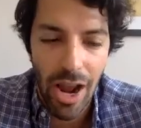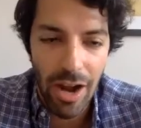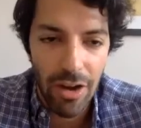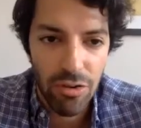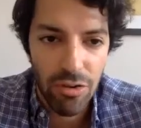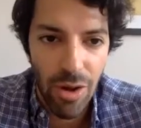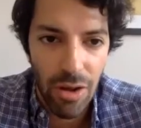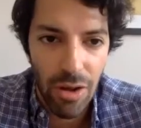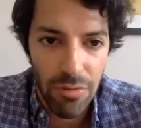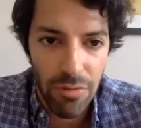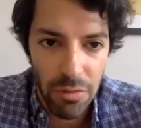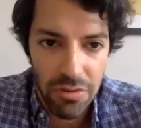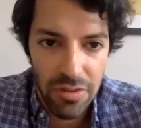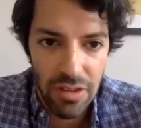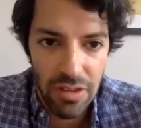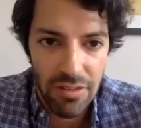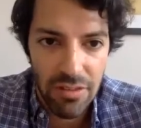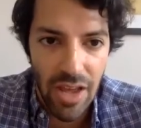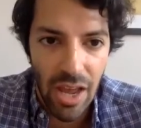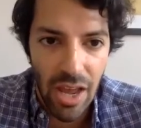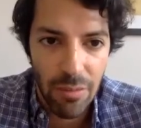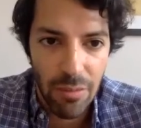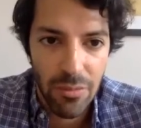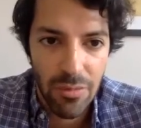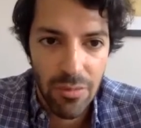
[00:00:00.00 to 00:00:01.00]
like travel 6
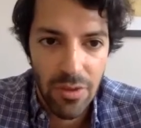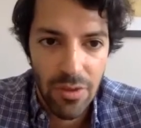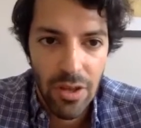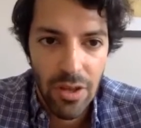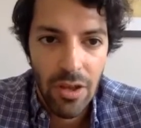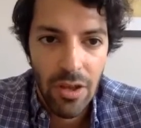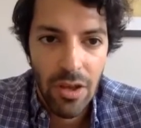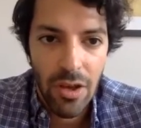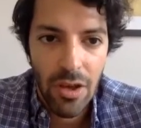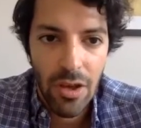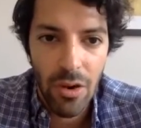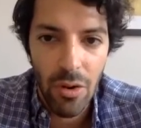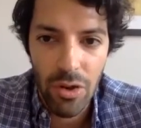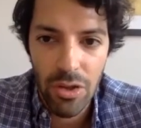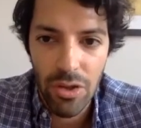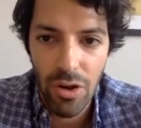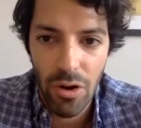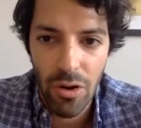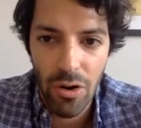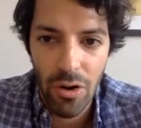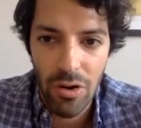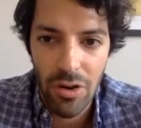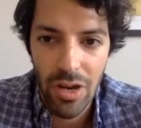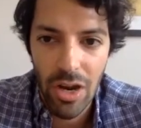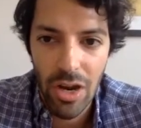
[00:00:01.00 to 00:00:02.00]
times a
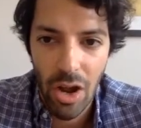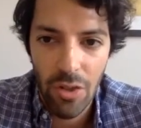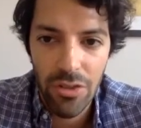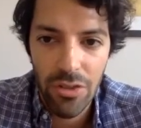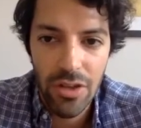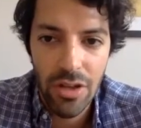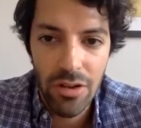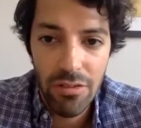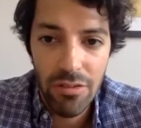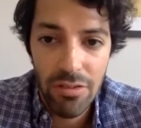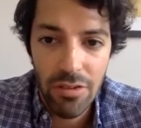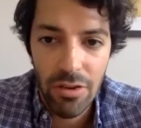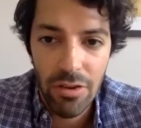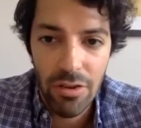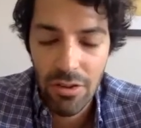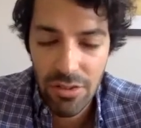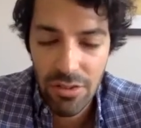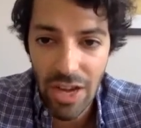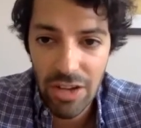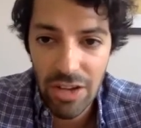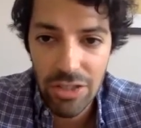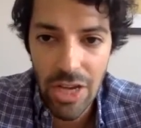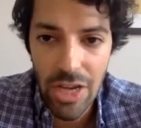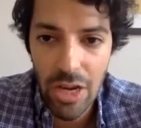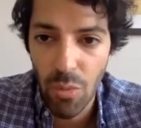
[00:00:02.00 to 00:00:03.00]
year in London. So
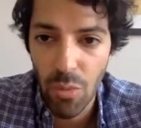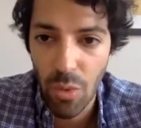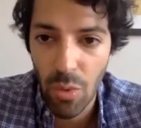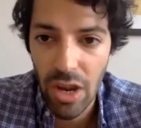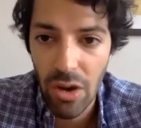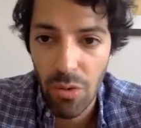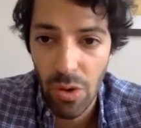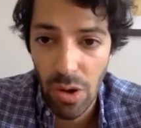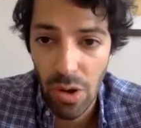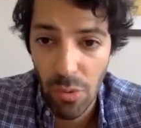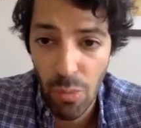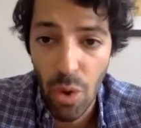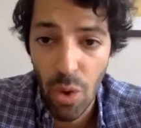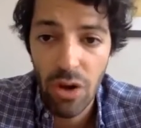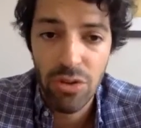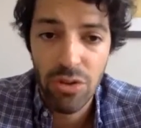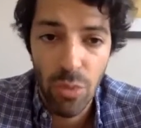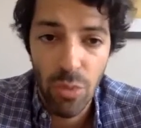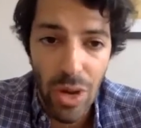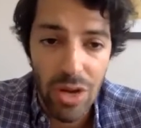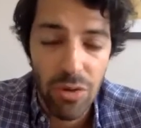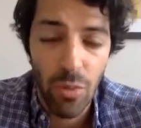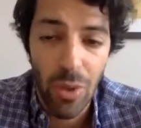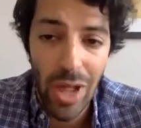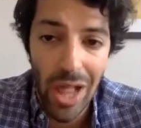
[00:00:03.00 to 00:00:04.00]
actually it worked
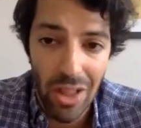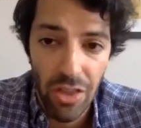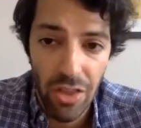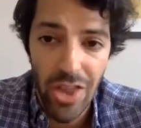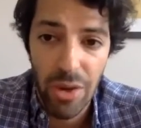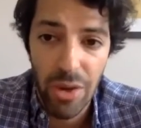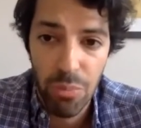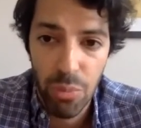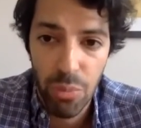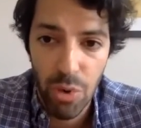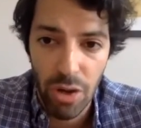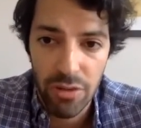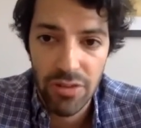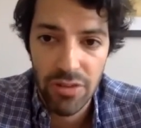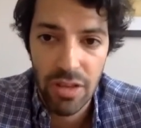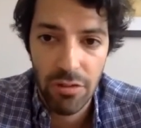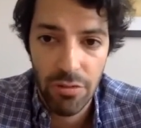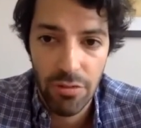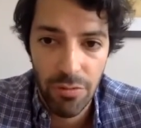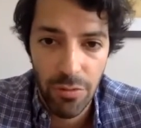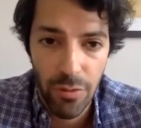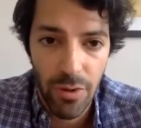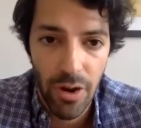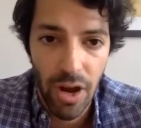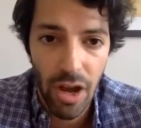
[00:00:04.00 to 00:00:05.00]
quite well, that
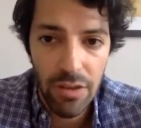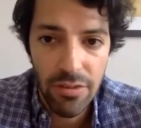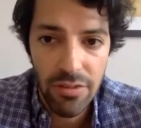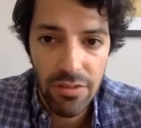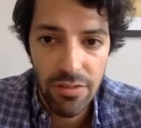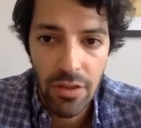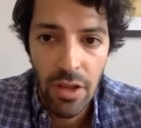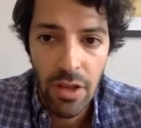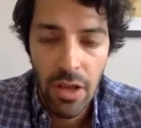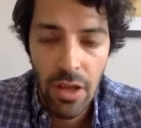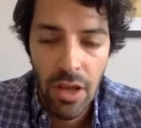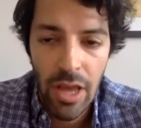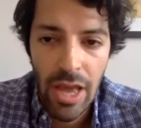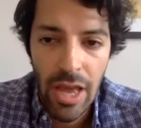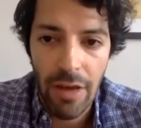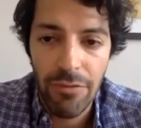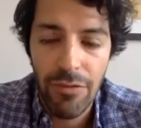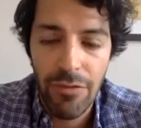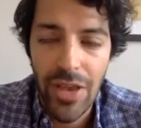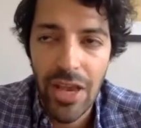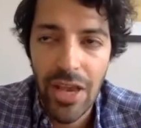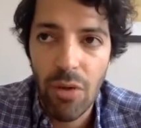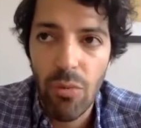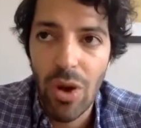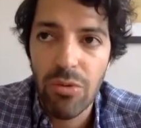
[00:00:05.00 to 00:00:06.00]
process for us. Yeah. I
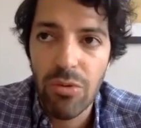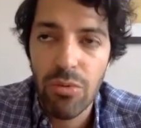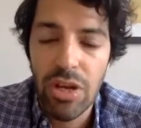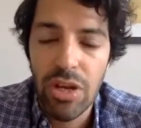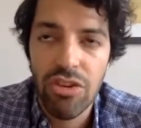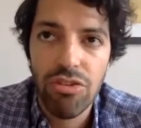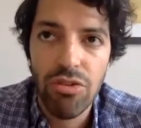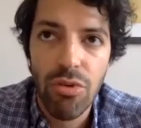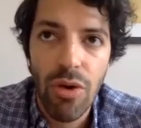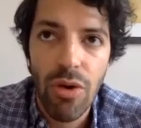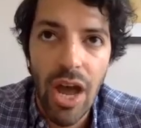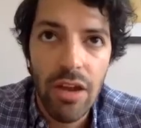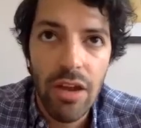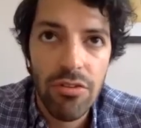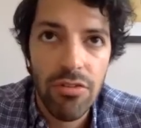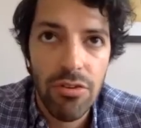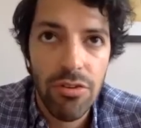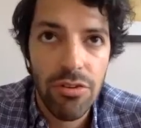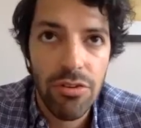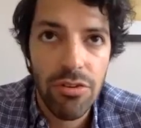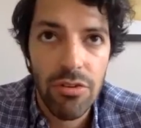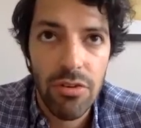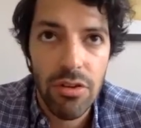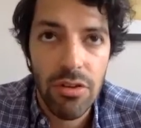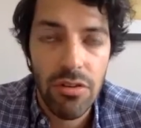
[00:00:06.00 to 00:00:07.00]
think what we try to
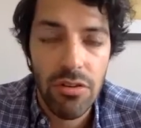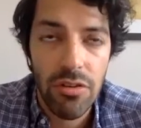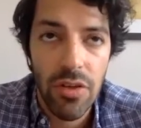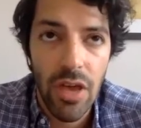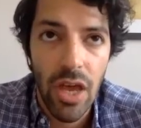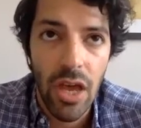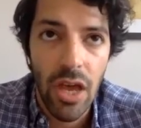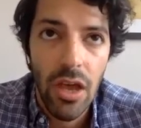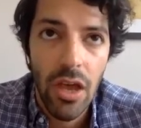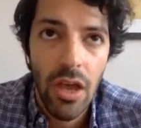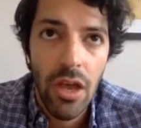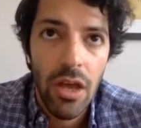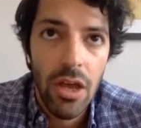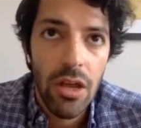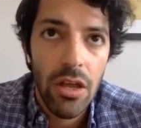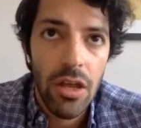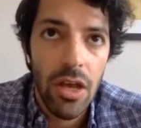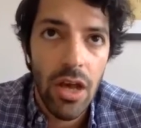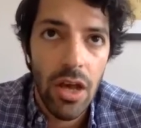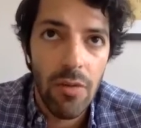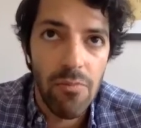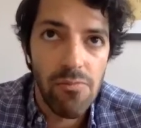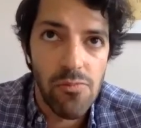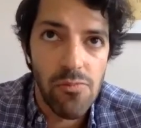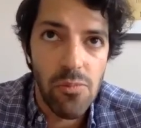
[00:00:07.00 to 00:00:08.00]
do is,
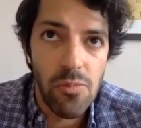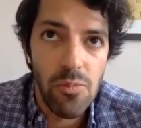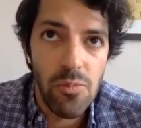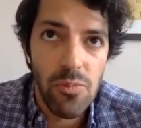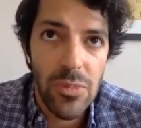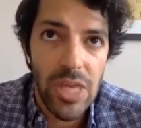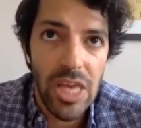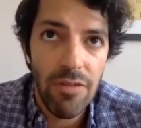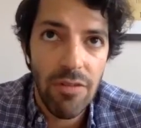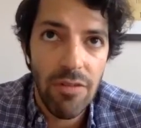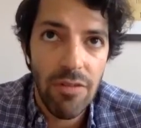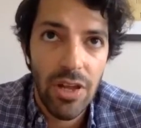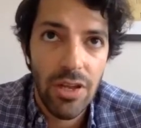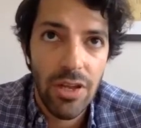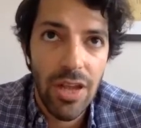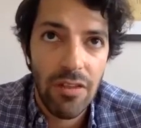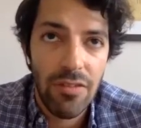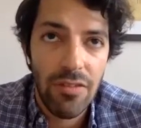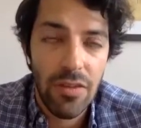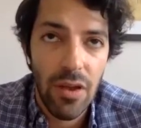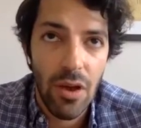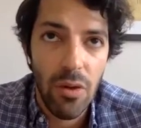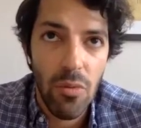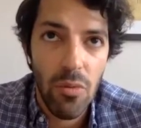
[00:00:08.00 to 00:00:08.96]
given that